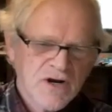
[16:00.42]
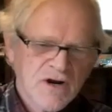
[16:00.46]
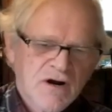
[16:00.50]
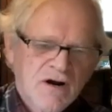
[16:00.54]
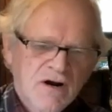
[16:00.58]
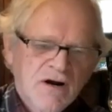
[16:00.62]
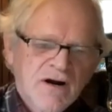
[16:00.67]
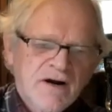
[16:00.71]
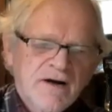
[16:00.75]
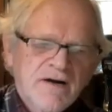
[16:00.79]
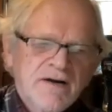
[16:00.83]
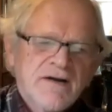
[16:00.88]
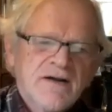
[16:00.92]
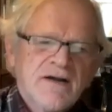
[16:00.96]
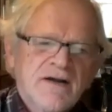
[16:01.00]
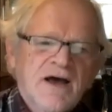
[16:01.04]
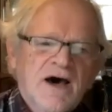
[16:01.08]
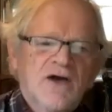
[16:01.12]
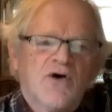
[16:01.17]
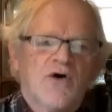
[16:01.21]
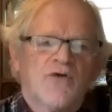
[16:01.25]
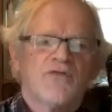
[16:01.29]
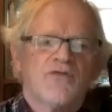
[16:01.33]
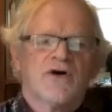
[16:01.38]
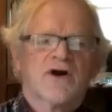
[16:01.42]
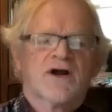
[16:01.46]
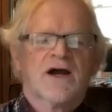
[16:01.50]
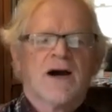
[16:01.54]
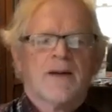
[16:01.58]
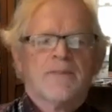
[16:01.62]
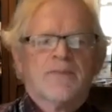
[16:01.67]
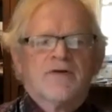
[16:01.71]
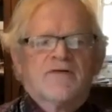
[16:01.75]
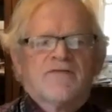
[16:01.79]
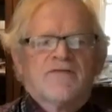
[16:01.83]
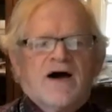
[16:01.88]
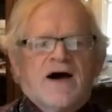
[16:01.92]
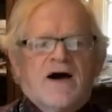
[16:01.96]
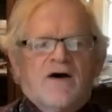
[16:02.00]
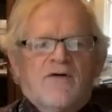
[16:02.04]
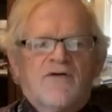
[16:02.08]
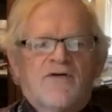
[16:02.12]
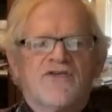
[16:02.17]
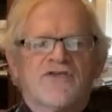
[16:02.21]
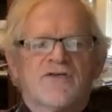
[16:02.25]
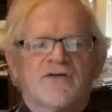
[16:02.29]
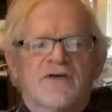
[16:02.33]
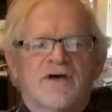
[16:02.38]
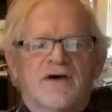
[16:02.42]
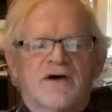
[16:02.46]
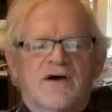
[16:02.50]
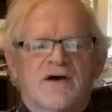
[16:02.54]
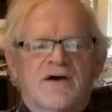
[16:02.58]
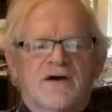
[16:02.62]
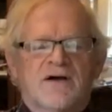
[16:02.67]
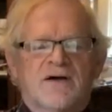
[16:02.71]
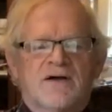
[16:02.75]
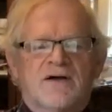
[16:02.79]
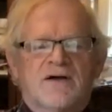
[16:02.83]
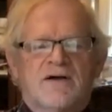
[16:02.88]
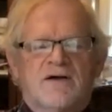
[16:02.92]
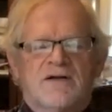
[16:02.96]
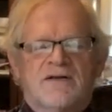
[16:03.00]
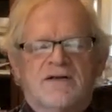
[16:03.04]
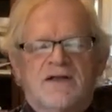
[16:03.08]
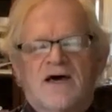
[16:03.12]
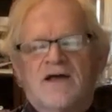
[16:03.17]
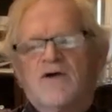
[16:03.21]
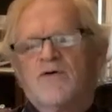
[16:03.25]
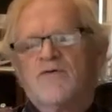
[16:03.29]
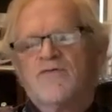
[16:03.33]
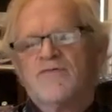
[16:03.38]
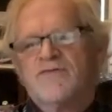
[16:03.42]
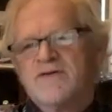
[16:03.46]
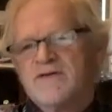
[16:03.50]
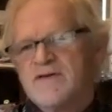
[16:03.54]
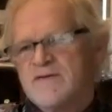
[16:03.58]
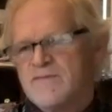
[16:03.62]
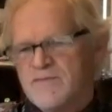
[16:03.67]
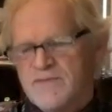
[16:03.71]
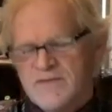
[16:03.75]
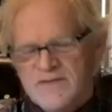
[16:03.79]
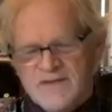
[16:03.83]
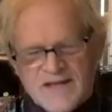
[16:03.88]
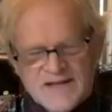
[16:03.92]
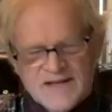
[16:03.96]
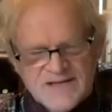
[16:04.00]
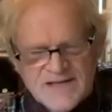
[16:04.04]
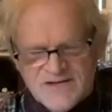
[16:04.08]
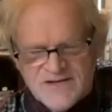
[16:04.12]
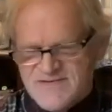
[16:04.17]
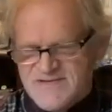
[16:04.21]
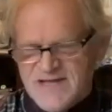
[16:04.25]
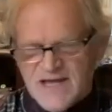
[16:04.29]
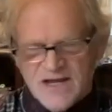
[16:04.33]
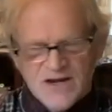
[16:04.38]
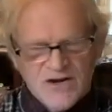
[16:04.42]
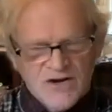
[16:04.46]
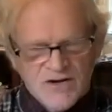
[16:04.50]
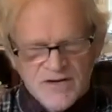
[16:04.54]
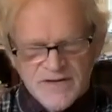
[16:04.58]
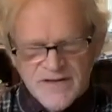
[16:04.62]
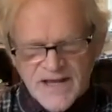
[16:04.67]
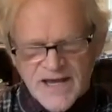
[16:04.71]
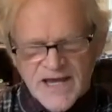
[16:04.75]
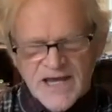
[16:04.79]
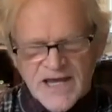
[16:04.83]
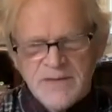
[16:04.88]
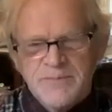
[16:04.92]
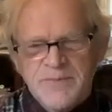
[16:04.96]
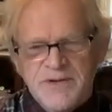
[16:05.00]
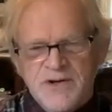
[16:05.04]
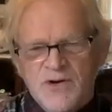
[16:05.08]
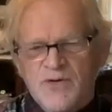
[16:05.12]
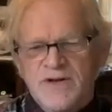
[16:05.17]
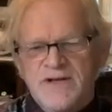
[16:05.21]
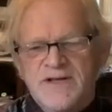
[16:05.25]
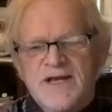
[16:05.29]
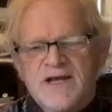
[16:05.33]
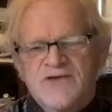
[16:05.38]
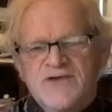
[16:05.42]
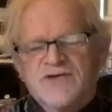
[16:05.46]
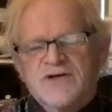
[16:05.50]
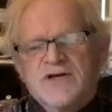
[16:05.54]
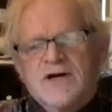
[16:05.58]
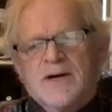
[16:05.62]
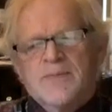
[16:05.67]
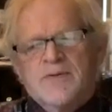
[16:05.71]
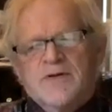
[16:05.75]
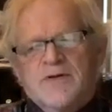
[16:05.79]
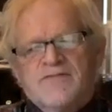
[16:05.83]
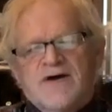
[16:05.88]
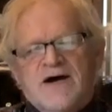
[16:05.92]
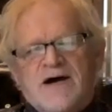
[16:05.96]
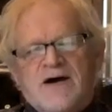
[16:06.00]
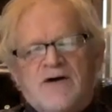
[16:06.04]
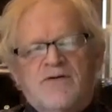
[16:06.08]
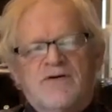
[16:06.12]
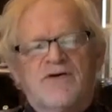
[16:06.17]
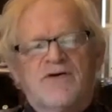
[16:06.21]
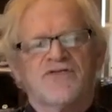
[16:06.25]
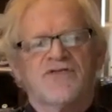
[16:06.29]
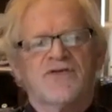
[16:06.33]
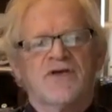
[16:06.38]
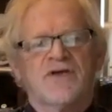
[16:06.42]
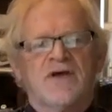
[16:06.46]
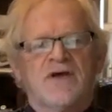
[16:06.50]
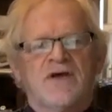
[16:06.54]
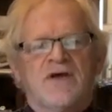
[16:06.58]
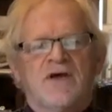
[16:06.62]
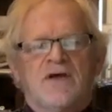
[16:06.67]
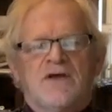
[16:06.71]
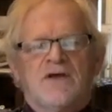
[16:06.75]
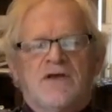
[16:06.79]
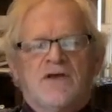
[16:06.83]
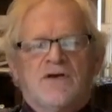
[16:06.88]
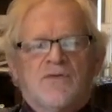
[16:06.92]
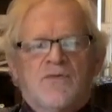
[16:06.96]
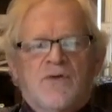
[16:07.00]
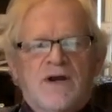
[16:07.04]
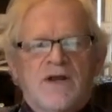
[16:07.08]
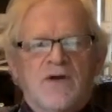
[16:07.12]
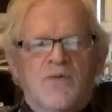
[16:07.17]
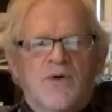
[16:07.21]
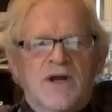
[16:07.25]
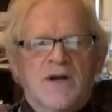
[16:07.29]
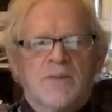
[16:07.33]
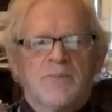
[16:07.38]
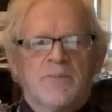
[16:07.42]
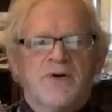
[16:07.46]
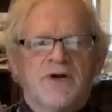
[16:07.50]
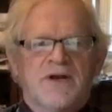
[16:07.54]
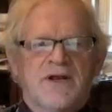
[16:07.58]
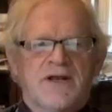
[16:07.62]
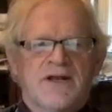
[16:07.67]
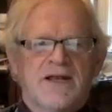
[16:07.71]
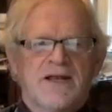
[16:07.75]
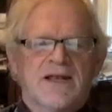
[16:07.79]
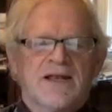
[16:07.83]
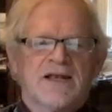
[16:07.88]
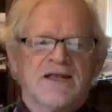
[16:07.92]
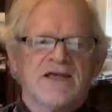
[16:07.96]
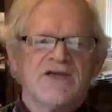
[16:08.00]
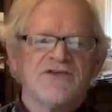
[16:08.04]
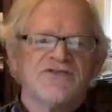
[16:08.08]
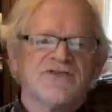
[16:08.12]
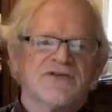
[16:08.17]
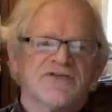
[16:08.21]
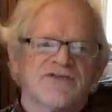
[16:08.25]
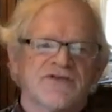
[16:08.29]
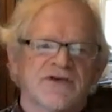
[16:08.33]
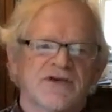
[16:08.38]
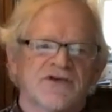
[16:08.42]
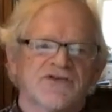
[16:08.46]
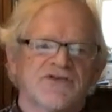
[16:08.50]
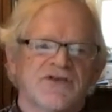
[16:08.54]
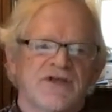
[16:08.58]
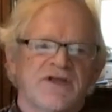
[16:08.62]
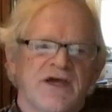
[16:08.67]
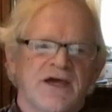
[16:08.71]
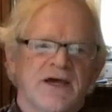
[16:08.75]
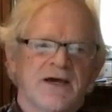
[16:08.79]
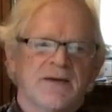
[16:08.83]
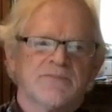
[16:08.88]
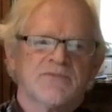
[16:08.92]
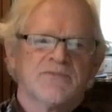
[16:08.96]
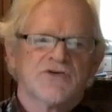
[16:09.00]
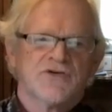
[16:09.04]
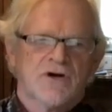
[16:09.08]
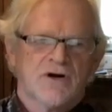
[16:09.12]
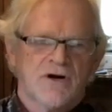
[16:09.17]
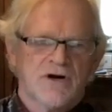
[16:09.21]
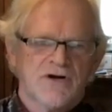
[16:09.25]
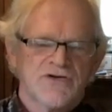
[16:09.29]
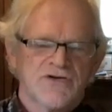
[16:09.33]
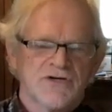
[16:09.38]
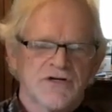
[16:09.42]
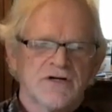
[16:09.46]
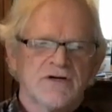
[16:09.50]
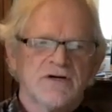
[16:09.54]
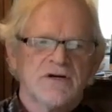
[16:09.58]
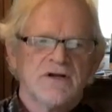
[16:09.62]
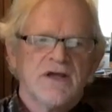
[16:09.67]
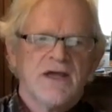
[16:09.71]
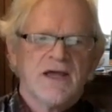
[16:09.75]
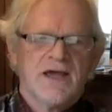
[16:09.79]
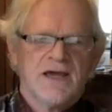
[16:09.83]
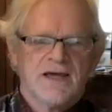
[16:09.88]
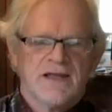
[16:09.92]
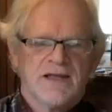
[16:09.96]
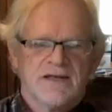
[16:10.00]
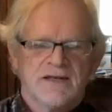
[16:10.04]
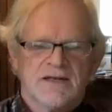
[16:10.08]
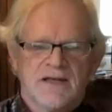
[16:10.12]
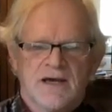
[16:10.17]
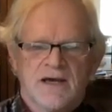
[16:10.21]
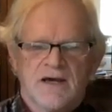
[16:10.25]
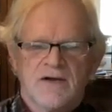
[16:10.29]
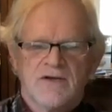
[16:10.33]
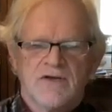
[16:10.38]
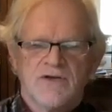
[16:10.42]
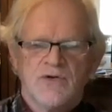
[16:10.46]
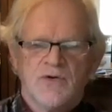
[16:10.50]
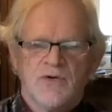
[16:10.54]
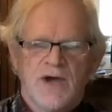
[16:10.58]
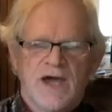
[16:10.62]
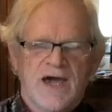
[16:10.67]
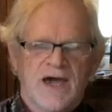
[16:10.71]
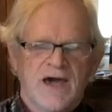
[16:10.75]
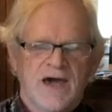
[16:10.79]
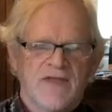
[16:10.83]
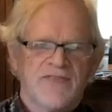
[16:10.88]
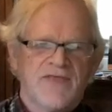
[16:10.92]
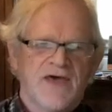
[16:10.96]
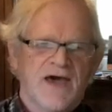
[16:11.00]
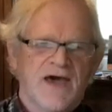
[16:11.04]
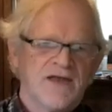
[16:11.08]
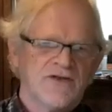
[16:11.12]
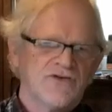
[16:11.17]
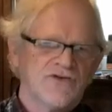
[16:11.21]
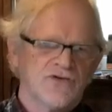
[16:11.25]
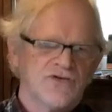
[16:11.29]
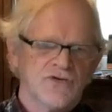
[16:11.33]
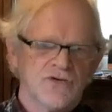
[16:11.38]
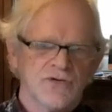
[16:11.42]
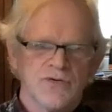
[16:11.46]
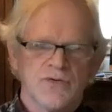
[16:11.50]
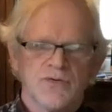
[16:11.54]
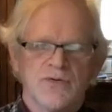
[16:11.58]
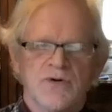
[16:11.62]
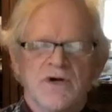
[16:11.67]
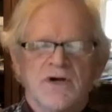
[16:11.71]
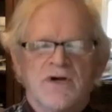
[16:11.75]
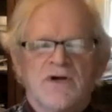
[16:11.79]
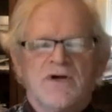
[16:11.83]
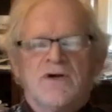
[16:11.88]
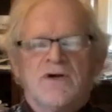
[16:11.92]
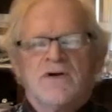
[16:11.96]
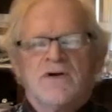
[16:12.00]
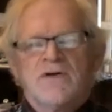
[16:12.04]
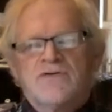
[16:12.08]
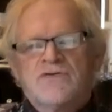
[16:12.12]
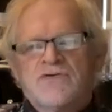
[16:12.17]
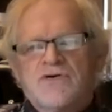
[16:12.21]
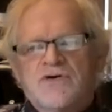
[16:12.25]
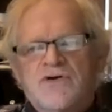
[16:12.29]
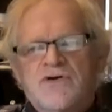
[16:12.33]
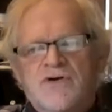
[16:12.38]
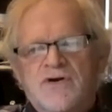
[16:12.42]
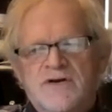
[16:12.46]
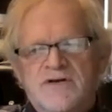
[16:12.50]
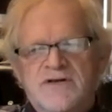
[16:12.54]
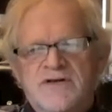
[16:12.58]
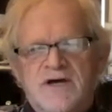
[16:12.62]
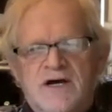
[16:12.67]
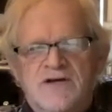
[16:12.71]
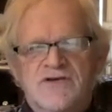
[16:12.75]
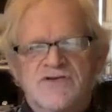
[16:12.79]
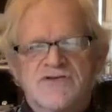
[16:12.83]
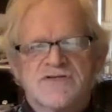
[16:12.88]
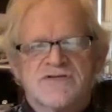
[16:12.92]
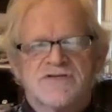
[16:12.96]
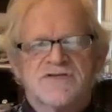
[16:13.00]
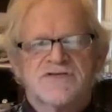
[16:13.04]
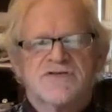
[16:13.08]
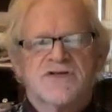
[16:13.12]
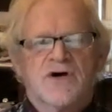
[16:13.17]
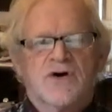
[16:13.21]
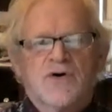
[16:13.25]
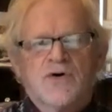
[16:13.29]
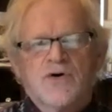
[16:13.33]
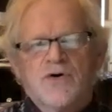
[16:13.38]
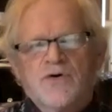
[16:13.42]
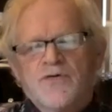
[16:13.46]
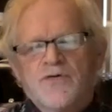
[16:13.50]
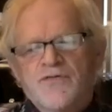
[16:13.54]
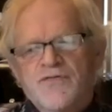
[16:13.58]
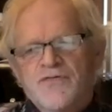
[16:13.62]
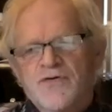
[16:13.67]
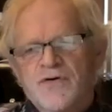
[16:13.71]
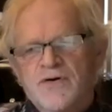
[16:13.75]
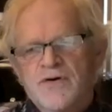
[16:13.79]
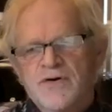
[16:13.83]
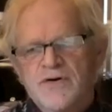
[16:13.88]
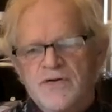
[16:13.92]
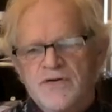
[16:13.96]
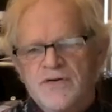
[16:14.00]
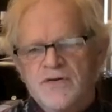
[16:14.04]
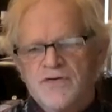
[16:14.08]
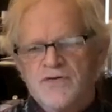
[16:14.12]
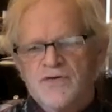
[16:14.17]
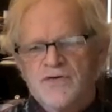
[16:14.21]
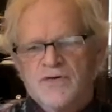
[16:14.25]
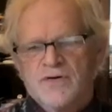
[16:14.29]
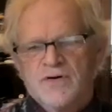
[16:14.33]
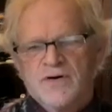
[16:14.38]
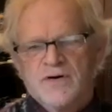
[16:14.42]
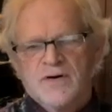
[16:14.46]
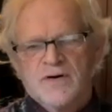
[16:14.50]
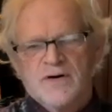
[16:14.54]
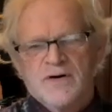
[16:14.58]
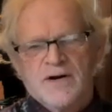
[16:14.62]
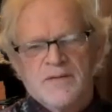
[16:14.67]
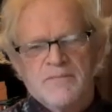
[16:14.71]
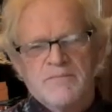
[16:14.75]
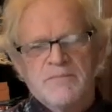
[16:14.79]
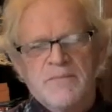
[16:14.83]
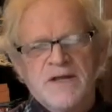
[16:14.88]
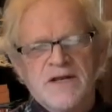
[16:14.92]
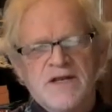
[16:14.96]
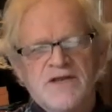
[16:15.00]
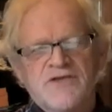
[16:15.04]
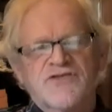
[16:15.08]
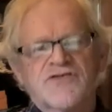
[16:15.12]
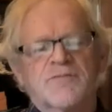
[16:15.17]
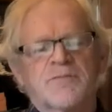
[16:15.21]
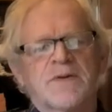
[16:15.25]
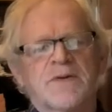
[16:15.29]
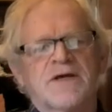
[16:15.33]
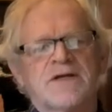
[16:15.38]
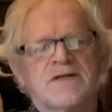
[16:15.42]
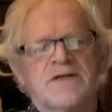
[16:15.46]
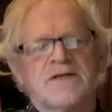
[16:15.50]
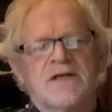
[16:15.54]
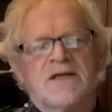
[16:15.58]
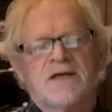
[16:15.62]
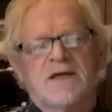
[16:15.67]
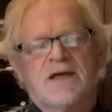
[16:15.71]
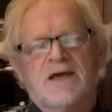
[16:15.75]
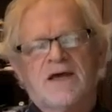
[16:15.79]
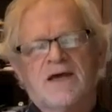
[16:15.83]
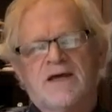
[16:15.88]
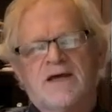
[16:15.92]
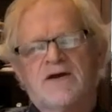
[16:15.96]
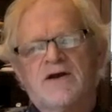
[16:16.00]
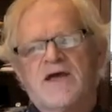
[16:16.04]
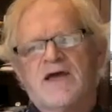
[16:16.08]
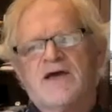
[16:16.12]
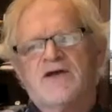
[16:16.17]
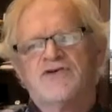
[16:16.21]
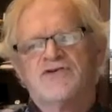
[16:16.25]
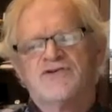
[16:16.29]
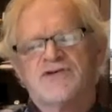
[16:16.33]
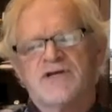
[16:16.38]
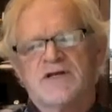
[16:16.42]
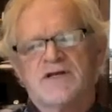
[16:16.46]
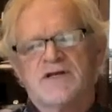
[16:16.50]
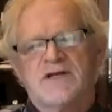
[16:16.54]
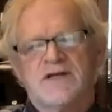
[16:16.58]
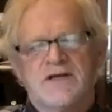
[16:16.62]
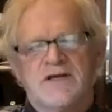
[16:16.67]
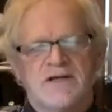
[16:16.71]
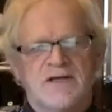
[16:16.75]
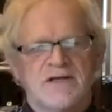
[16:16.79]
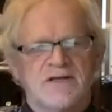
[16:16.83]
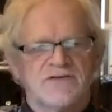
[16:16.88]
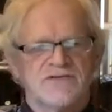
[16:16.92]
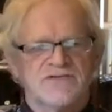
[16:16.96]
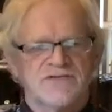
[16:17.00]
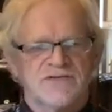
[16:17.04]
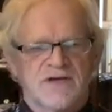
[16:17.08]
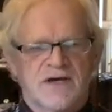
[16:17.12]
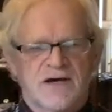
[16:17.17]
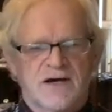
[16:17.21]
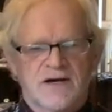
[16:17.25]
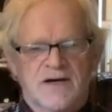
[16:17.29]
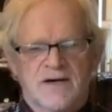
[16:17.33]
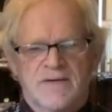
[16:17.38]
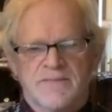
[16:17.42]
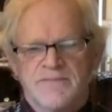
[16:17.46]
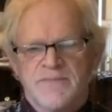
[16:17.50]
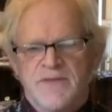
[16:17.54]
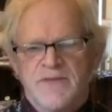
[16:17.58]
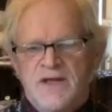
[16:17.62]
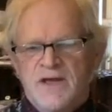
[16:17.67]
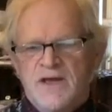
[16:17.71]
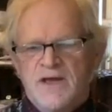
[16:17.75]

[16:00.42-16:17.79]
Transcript: car not over a couple of hours uh, not over that doesn't take all night but only takes a couple of hours you really want to put in at least a 60 amp charger and uh, you add that to to your induction stove your your uh, mini split en energy needs um,